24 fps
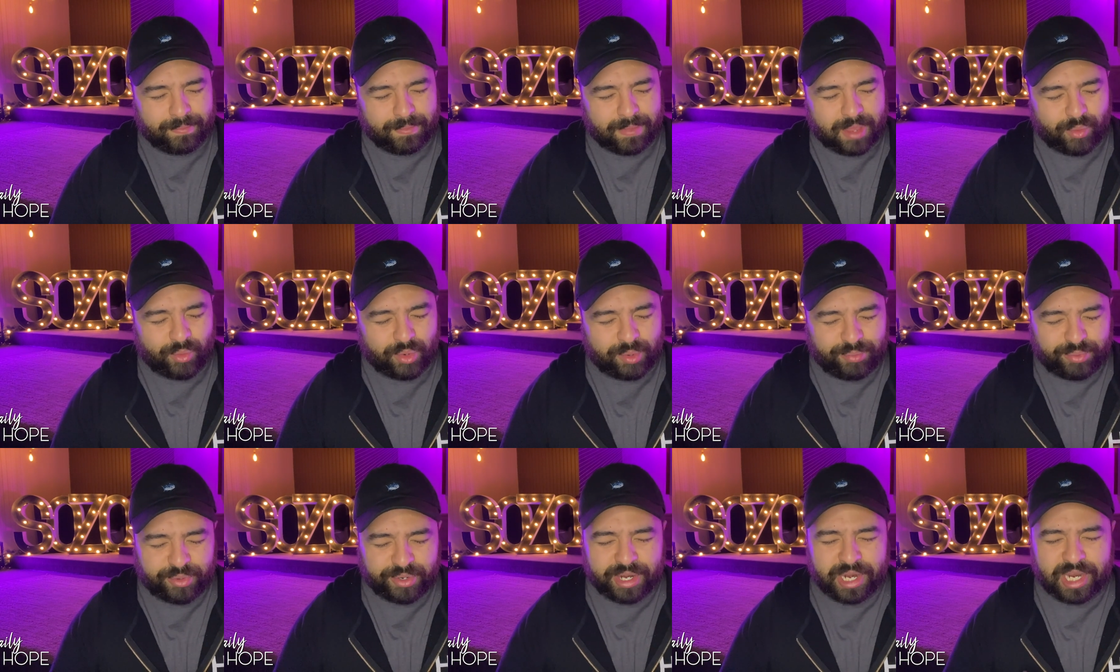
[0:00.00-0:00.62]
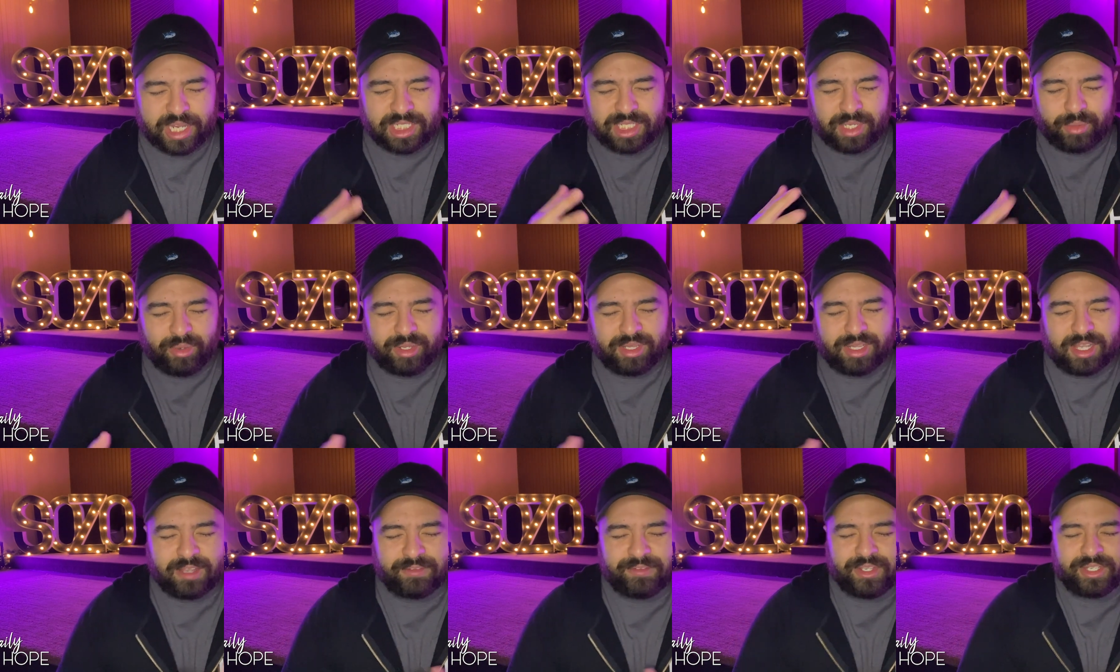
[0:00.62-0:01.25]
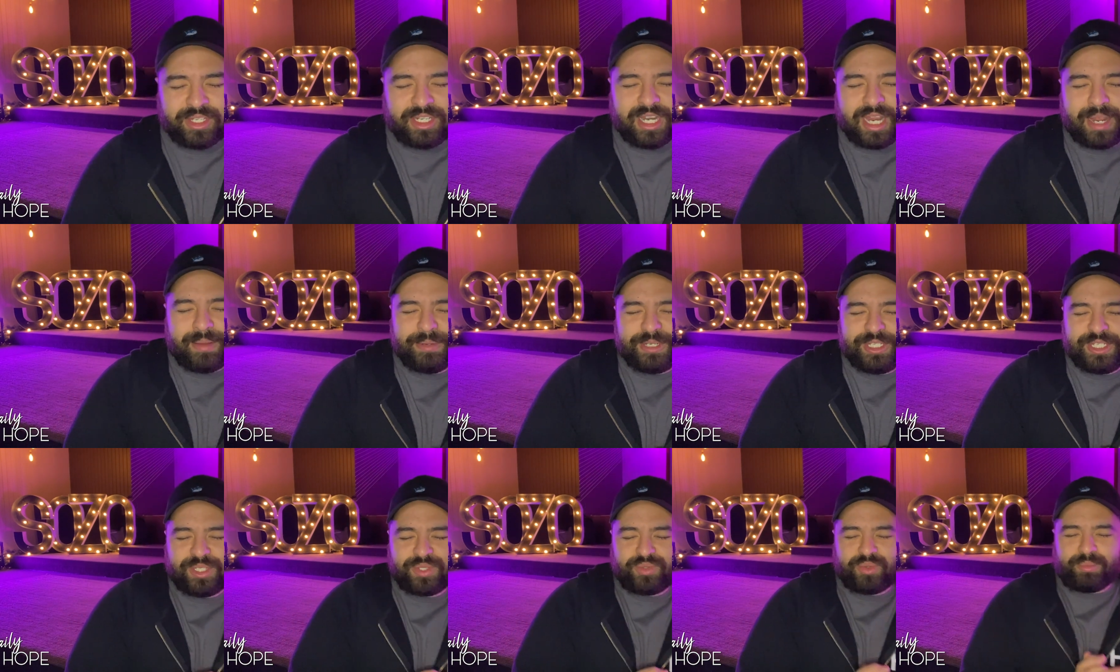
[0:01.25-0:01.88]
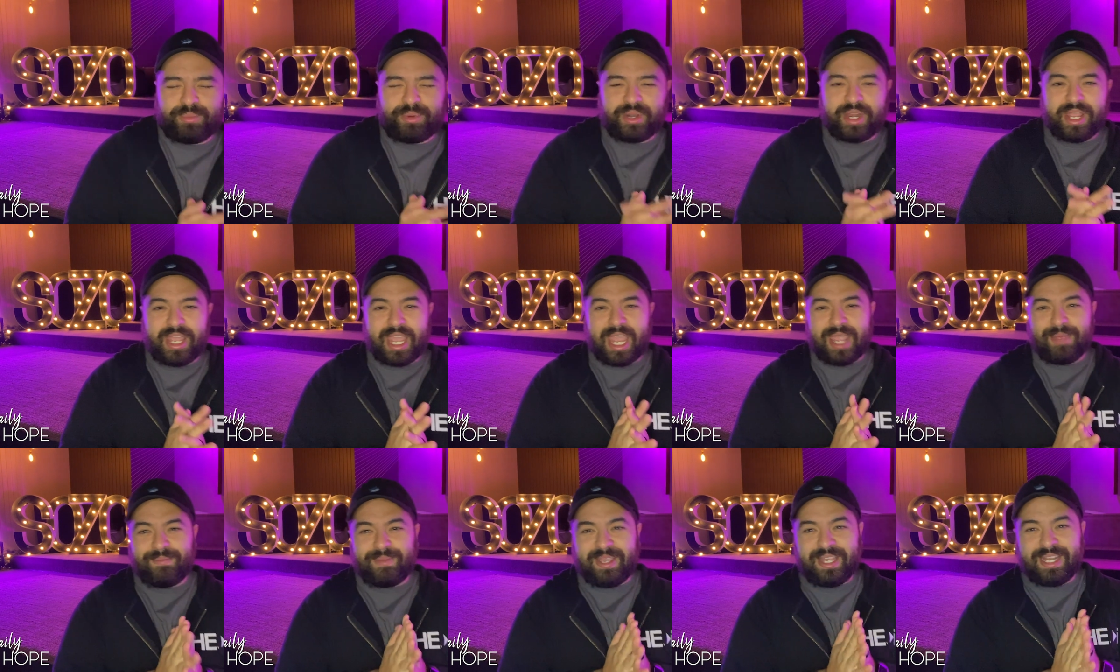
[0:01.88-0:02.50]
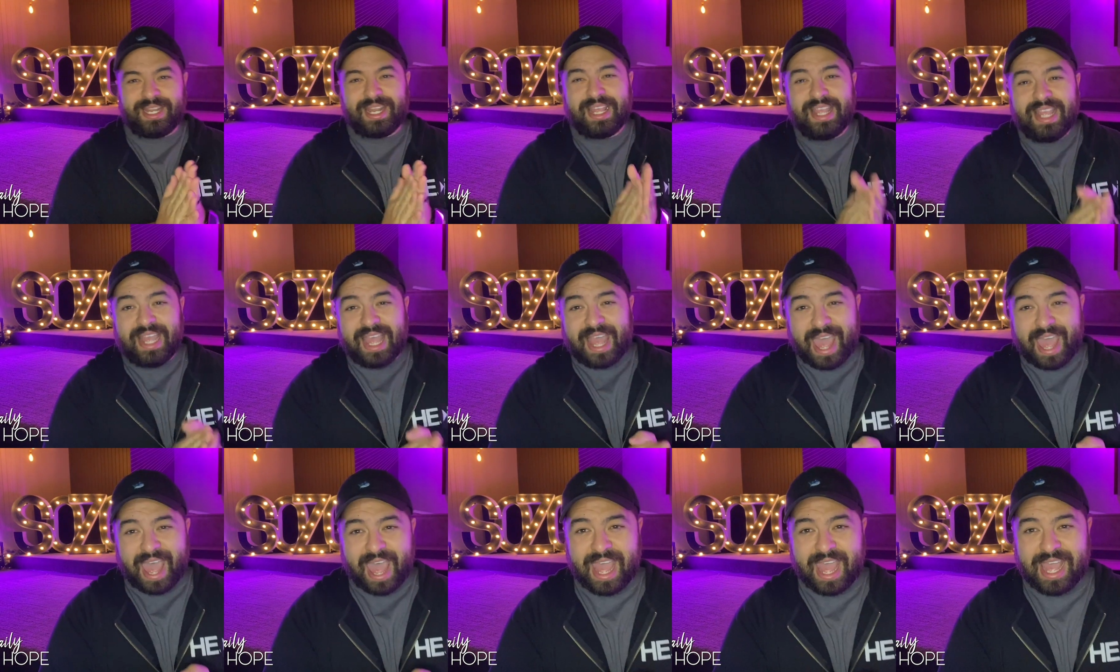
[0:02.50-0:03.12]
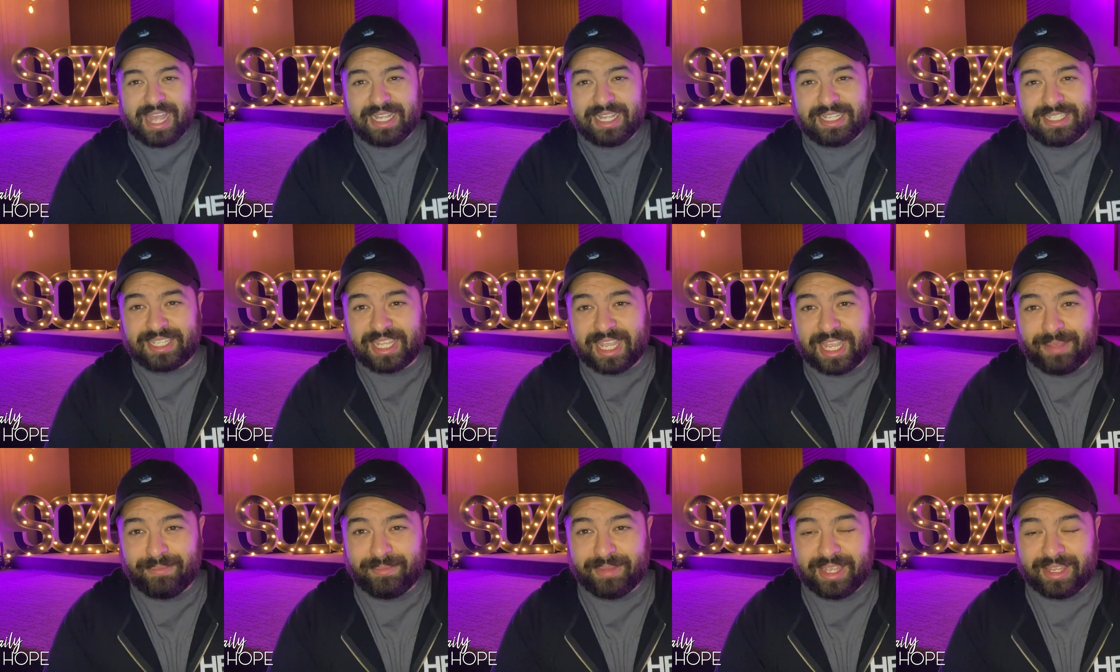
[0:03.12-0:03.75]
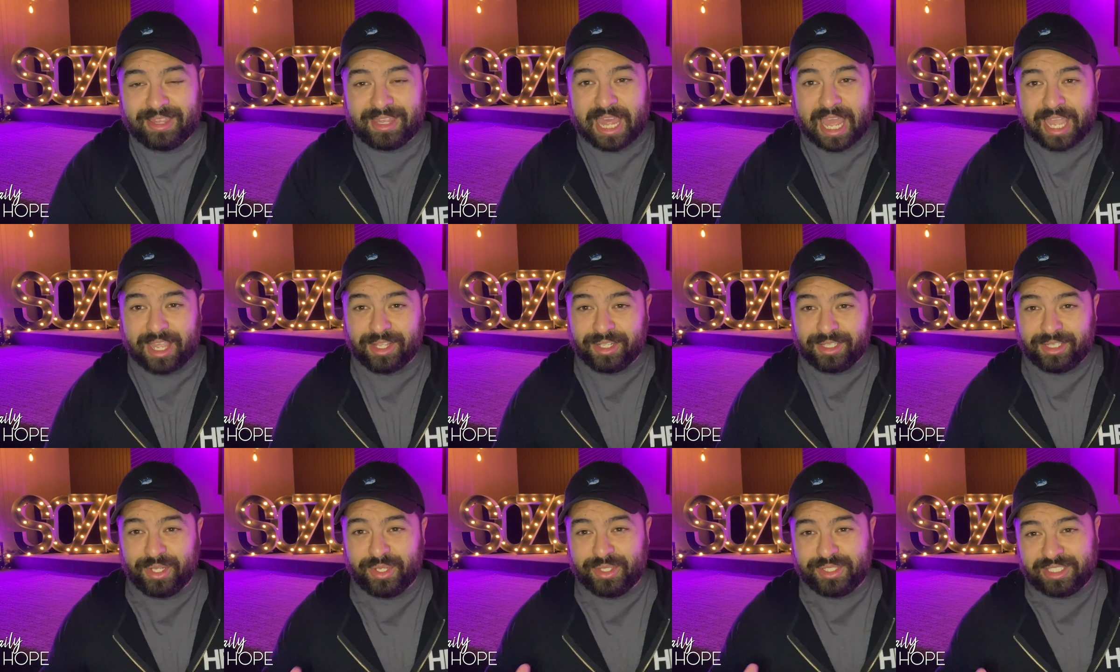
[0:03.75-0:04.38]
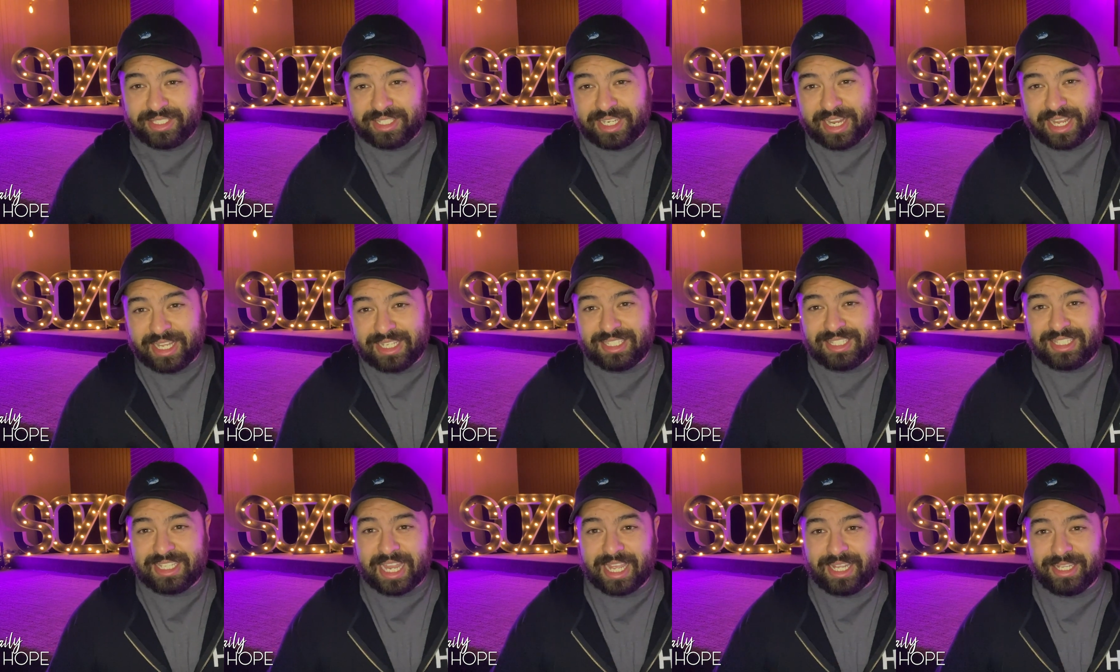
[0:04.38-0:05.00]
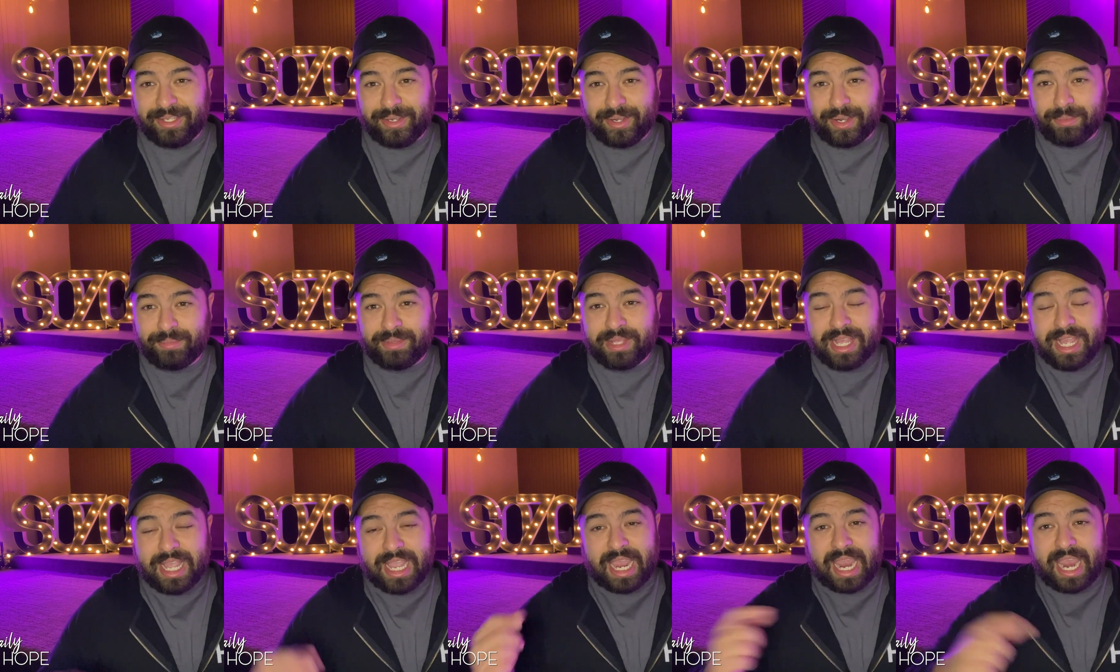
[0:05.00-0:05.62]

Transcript: We praise you and we love you. In the name of Jesus, we pray. Amen and amen. That concludes today's Daily Hope.